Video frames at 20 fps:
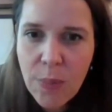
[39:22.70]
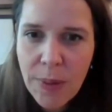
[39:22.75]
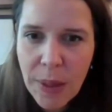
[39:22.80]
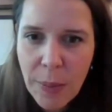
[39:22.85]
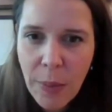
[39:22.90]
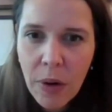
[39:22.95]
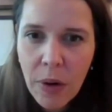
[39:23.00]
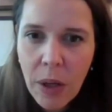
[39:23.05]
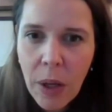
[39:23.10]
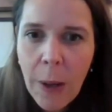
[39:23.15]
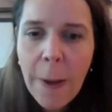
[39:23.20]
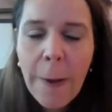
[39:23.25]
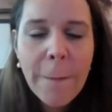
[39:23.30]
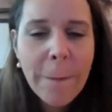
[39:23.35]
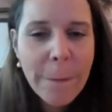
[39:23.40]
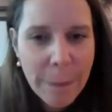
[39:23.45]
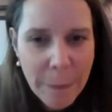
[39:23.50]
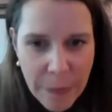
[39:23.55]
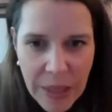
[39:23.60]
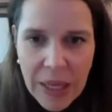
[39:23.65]
to people,
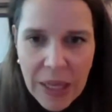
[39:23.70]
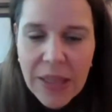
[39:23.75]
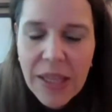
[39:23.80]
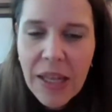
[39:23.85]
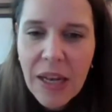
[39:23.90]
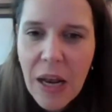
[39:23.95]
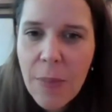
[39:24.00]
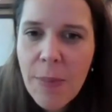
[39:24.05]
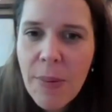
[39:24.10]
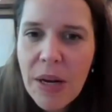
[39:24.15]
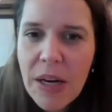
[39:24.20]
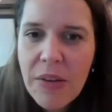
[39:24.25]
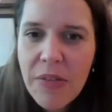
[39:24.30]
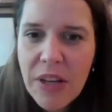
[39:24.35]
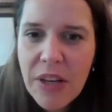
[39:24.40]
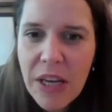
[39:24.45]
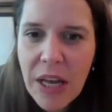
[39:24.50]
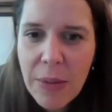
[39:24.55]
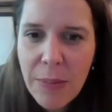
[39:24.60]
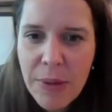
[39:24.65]
then I
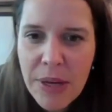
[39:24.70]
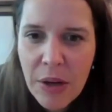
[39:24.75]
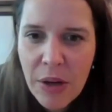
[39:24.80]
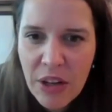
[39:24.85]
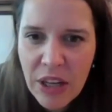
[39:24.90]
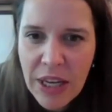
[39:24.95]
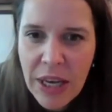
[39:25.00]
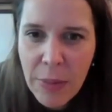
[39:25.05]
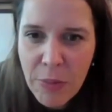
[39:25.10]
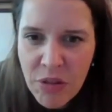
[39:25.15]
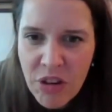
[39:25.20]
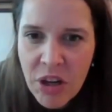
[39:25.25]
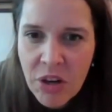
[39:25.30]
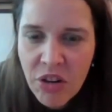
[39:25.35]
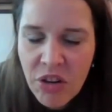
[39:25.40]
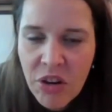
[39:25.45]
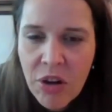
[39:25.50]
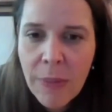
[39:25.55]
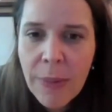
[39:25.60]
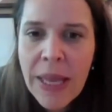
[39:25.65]
believe it can be a game
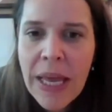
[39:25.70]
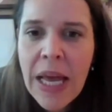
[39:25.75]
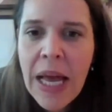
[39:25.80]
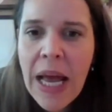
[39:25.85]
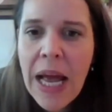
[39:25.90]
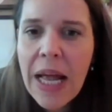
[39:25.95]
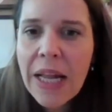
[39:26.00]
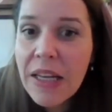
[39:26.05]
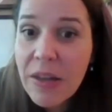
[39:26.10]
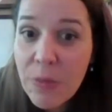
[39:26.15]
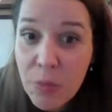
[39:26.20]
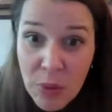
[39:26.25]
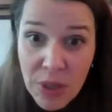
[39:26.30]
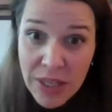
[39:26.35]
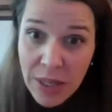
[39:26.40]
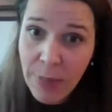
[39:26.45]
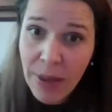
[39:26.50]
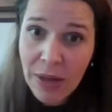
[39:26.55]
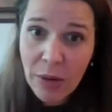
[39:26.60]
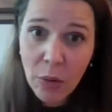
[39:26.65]
changer. And it
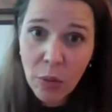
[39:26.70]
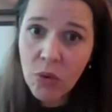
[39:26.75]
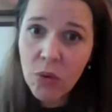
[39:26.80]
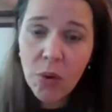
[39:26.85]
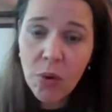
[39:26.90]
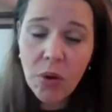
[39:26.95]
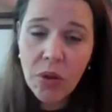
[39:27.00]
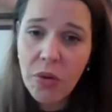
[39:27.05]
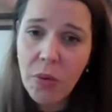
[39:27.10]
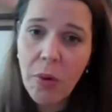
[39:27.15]
will depend also